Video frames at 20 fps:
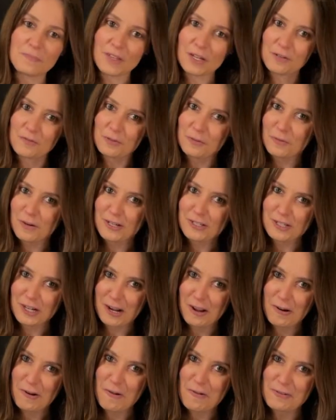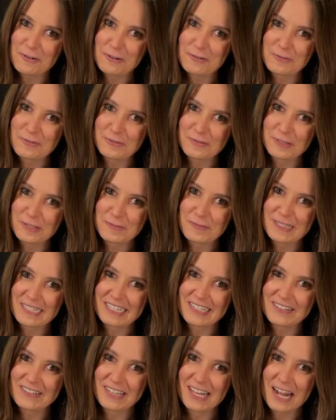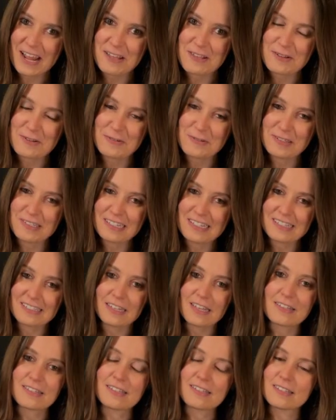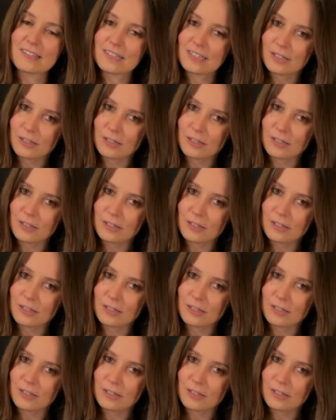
And if you want to check out all the cool Fishman gear that I use in these lessons,